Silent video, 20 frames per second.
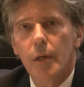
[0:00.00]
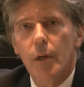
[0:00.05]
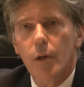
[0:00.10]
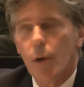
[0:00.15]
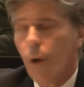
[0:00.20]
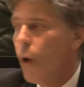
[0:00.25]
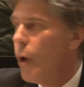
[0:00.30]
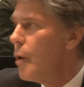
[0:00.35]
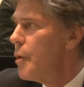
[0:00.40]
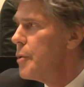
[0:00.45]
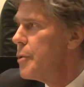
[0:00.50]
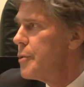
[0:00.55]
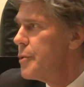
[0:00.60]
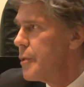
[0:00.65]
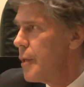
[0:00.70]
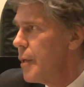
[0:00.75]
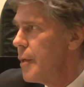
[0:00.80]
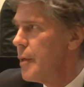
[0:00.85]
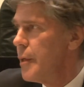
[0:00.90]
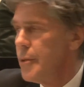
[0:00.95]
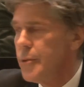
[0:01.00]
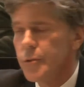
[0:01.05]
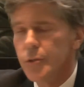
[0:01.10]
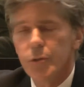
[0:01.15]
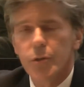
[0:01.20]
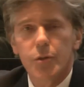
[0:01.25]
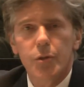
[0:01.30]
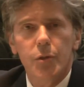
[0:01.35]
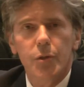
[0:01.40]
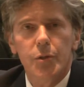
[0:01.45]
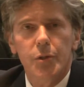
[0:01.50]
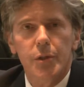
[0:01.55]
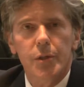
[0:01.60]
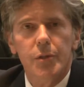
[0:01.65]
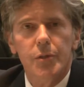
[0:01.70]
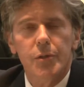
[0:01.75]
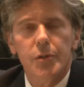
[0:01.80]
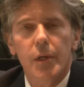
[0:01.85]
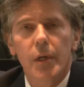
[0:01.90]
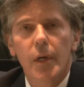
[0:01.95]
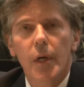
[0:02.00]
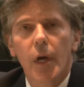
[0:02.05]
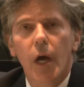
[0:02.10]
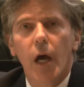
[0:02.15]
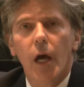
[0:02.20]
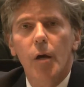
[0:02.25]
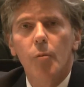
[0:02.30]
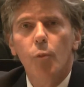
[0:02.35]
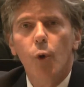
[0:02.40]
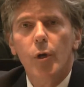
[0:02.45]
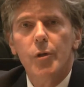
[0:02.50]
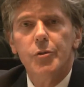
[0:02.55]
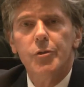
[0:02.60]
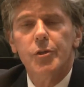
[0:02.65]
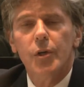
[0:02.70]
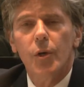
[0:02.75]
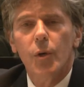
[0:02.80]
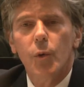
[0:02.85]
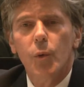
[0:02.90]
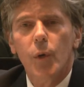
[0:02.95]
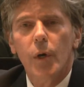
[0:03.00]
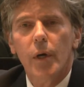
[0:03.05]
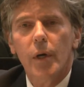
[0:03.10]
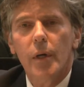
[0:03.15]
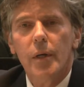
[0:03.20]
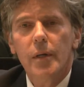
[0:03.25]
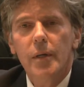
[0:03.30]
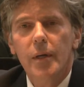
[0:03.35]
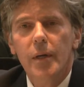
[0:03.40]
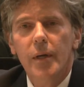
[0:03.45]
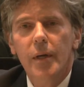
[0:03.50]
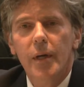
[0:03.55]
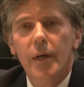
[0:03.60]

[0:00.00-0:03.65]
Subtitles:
large institutions. I'm also